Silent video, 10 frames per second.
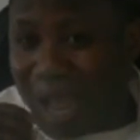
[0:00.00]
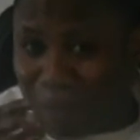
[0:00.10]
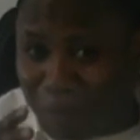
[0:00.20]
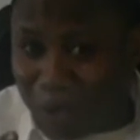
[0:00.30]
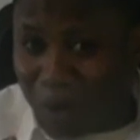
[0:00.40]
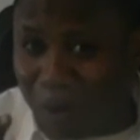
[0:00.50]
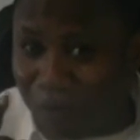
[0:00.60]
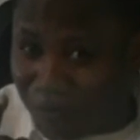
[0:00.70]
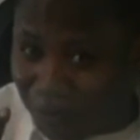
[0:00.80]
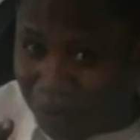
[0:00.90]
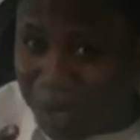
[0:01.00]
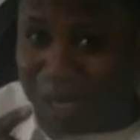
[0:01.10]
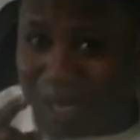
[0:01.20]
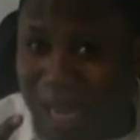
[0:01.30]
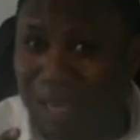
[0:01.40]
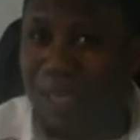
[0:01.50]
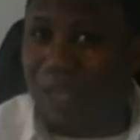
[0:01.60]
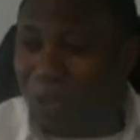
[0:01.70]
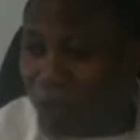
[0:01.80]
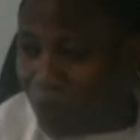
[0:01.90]
and become free than
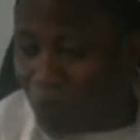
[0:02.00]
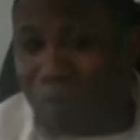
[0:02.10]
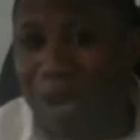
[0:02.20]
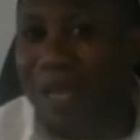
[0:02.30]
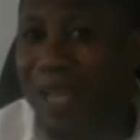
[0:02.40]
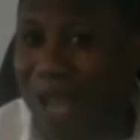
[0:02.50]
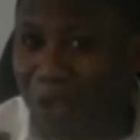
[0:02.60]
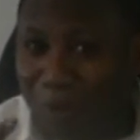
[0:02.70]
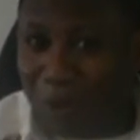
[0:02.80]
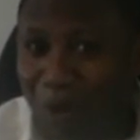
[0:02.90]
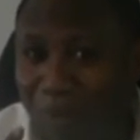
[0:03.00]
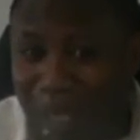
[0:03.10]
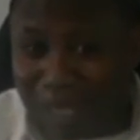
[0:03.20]
you marry and you become a